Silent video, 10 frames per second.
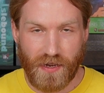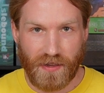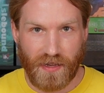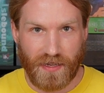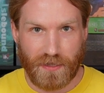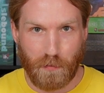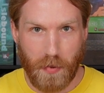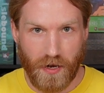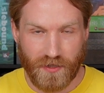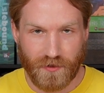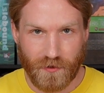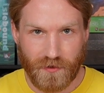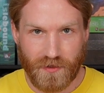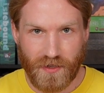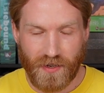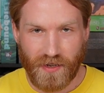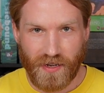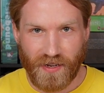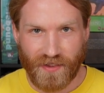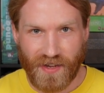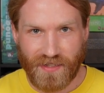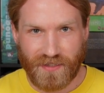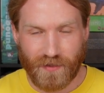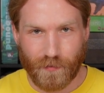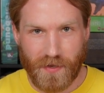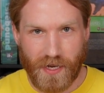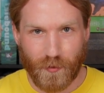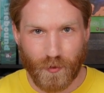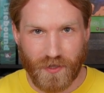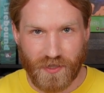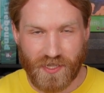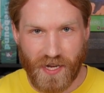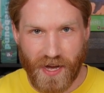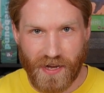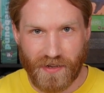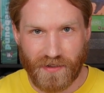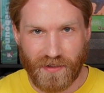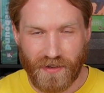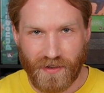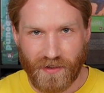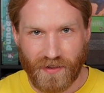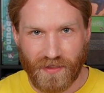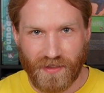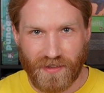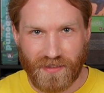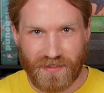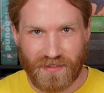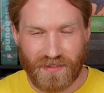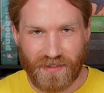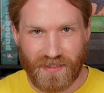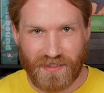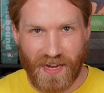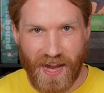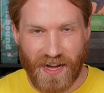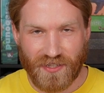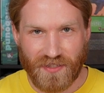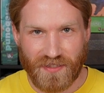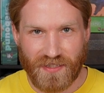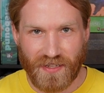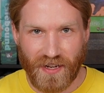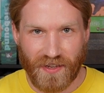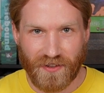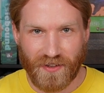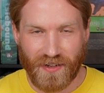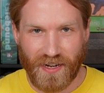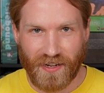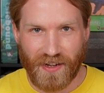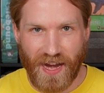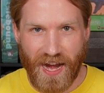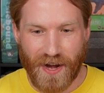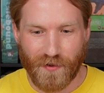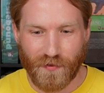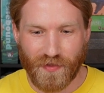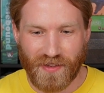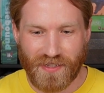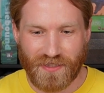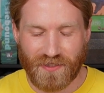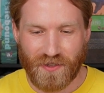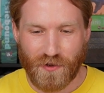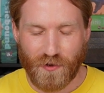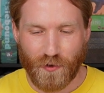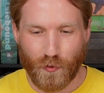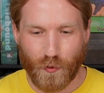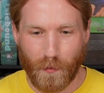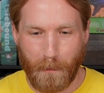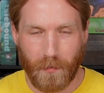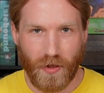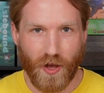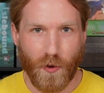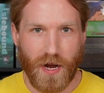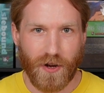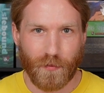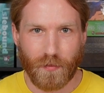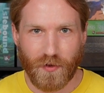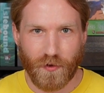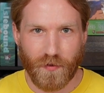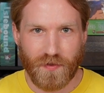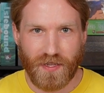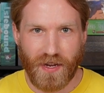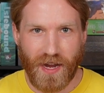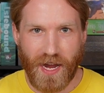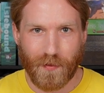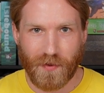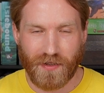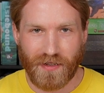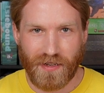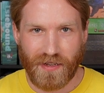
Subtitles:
that likes puzzles, and likes to be able to chain these actions together and have these blowout moves that happen